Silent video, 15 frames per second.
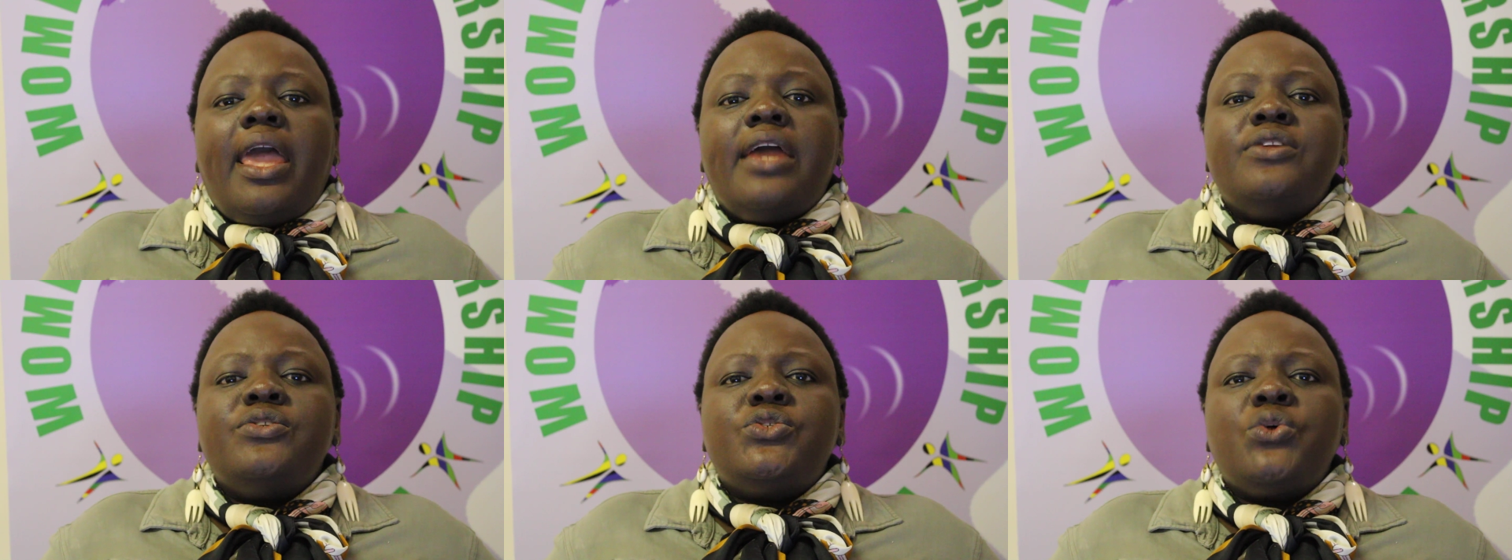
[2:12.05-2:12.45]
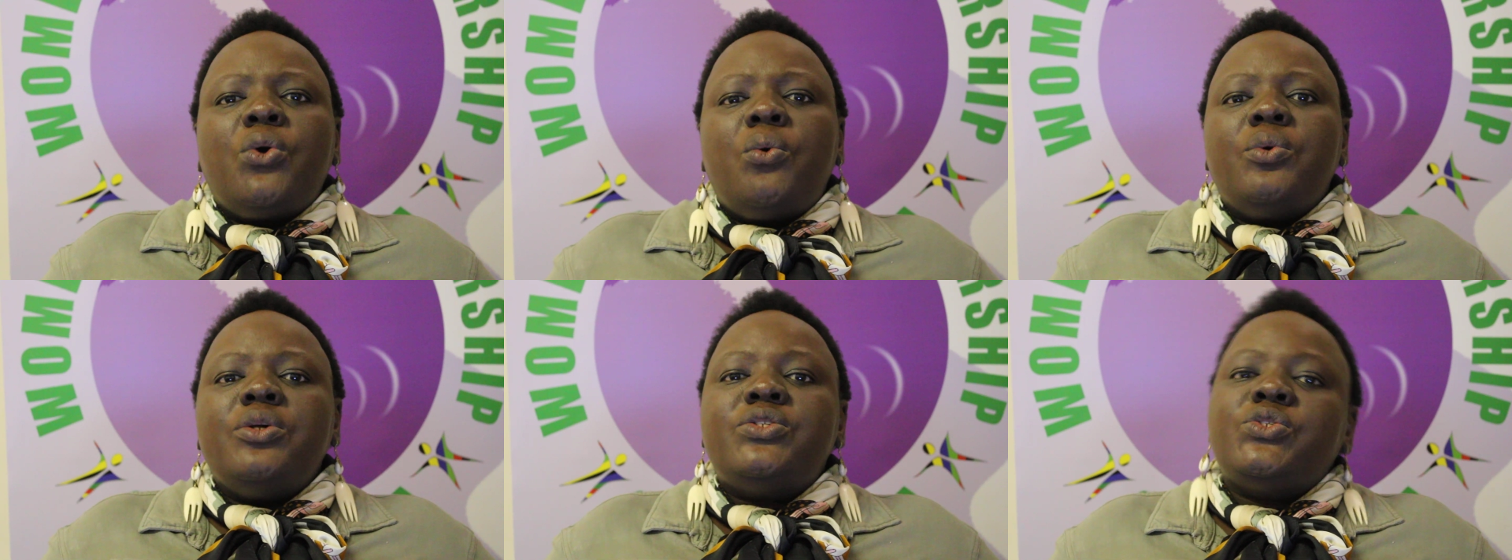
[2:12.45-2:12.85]
And
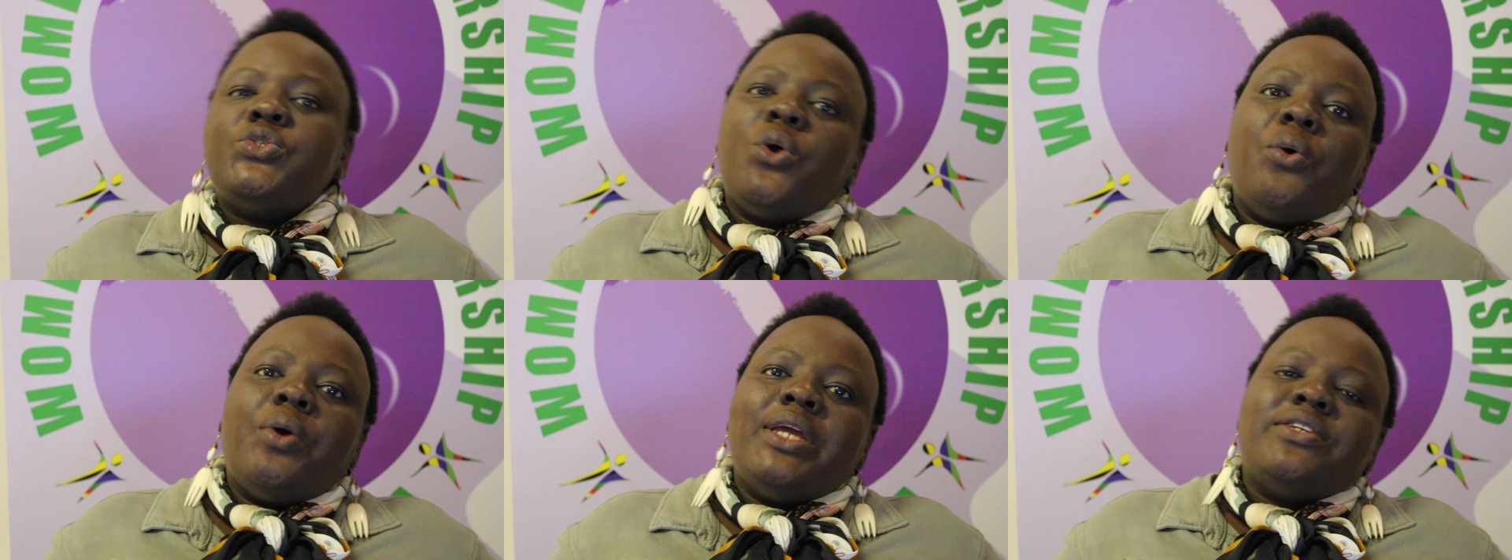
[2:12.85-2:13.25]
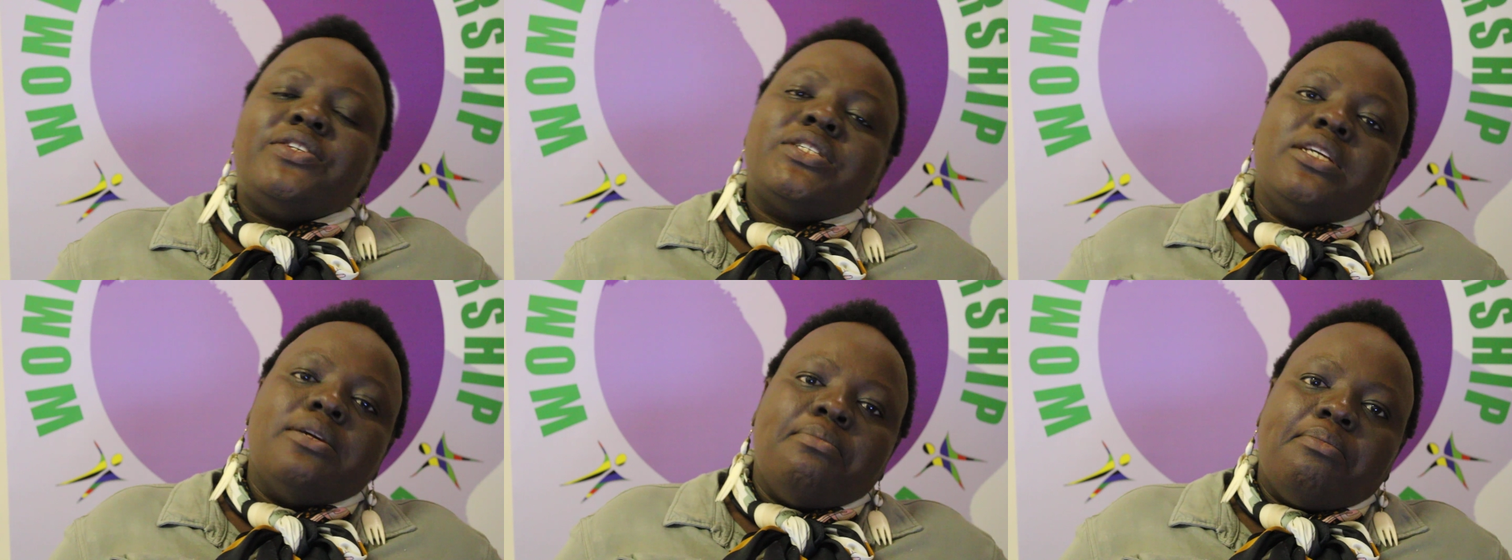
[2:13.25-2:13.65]
so we saw a
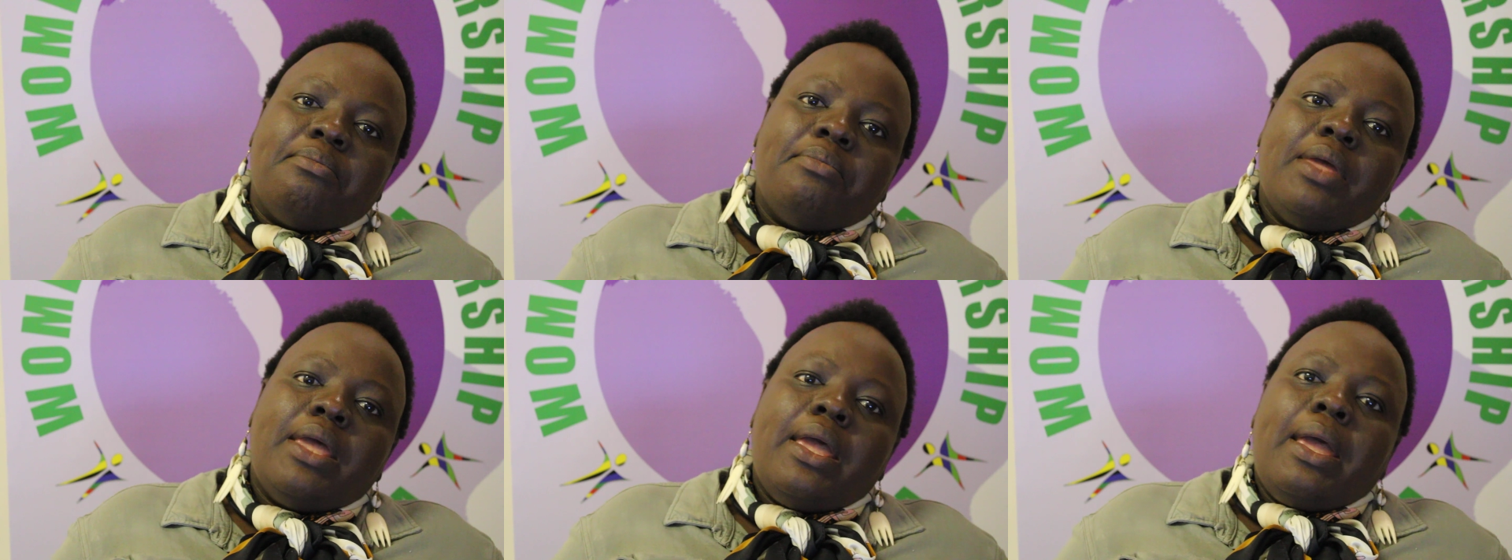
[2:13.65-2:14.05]
dream